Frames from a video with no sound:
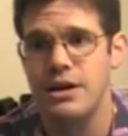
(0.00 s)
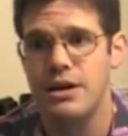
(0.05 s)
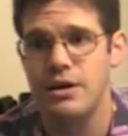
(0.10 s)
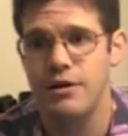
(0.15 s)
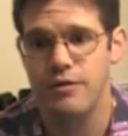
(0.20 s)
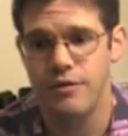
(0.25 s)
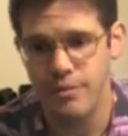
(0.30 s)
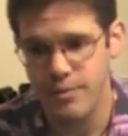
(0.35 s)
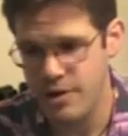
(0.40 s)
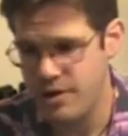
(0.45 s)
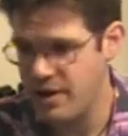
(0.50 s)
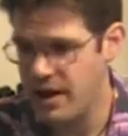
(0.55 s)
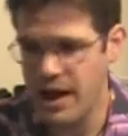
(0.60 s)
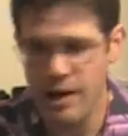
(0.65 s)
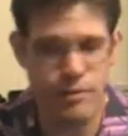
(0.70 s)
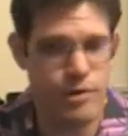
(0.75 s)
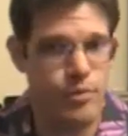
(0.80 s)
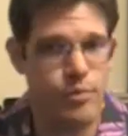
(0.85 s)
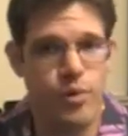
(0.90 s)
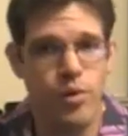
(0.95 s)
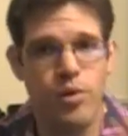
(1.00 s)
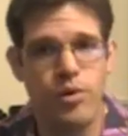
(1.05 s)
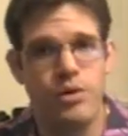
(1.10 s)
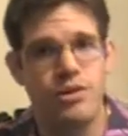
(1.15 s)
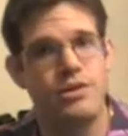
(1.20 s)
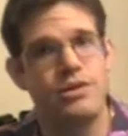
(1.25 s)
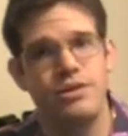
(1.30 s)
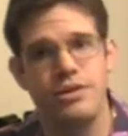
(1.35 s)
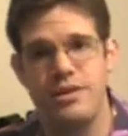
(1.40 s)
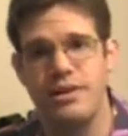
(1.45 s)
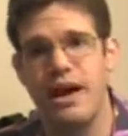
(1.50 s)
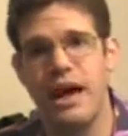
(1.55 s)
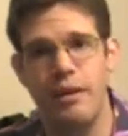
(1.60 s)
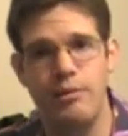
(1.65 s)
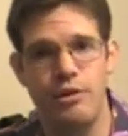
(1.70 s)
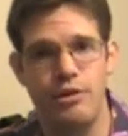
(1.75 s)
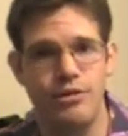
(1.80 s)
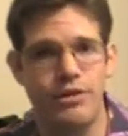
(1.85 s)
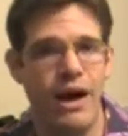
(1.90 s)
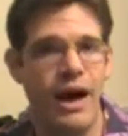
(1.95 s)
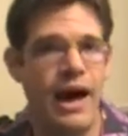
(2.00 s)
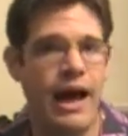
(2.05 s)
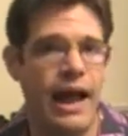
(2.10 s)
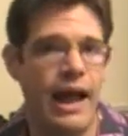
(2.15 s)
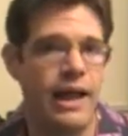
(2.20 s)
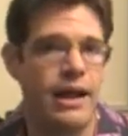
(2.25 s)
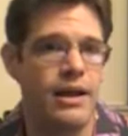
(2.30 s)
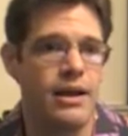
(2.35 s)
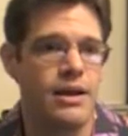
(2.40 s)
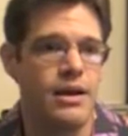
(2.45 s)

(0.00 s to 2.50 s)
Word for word: from the time you're born until the time you die.